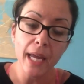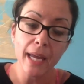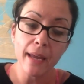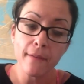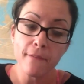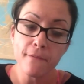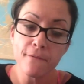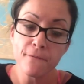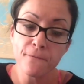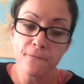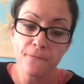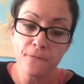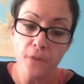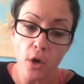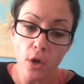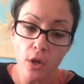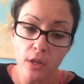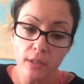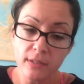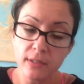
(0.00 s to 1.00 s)
a
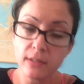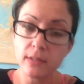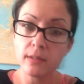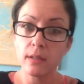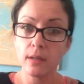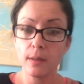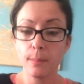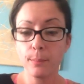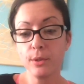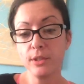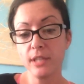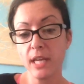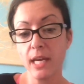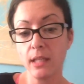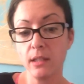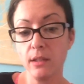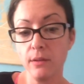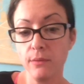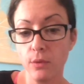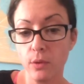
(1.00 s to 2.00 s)
false
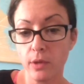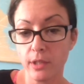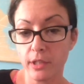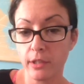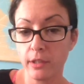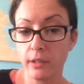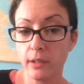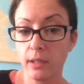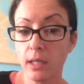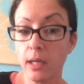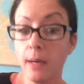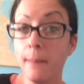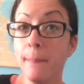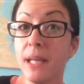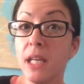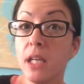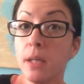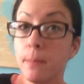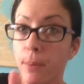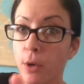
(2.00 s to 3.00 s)
protective order,
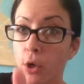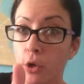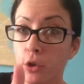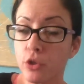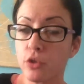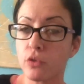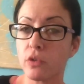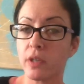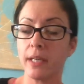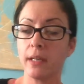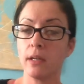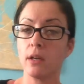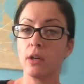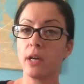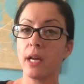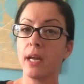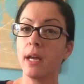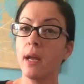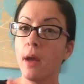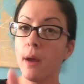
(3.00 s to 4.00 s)
committed perjury,
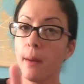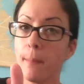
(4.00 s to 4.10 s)
okay?